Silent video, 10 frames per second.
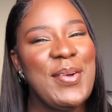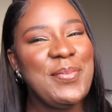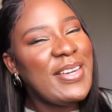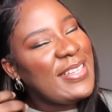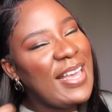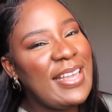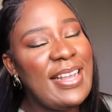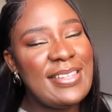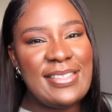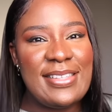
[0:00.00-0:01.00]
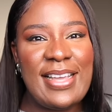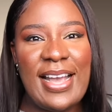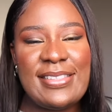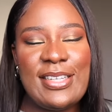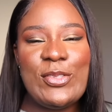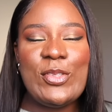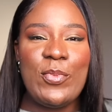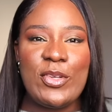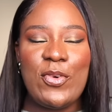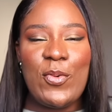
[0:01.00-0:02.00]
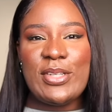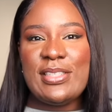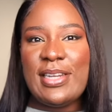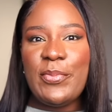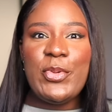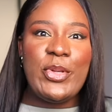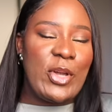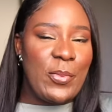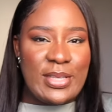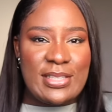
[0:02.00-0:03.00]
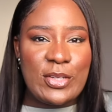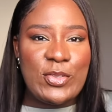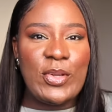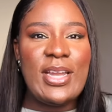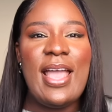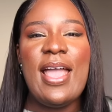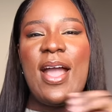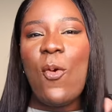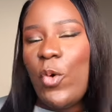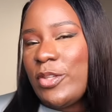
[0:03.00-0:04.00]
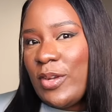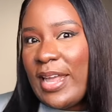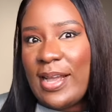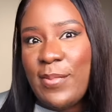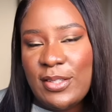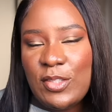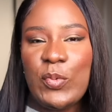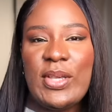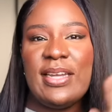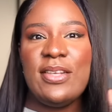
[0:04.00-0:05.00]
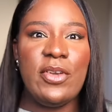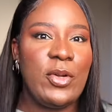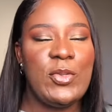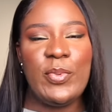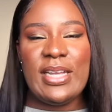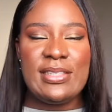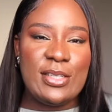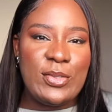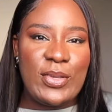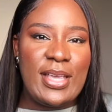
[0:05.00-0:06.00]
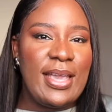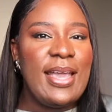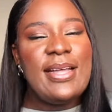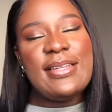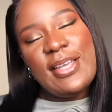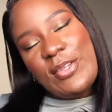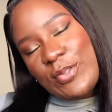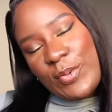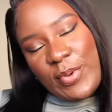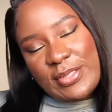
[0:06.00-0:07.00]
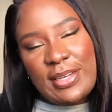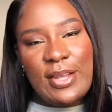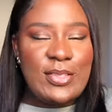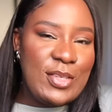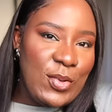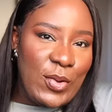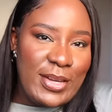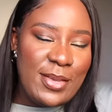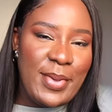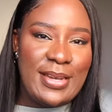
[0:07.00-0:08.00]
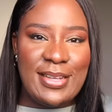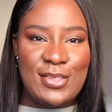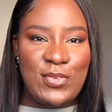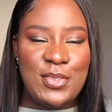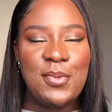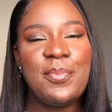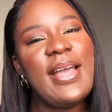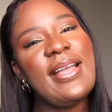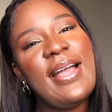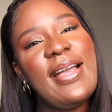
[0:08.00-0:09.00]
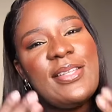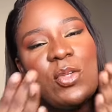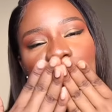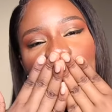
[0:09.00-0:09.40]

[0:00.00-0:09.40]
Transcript: But yeah, that's it guys. Thank you so much for watching. Let me know in the comment section what you like about this wig and if you're going to be getting it, okay? Thank you so much and I'll see you all in my next video. Bye guys.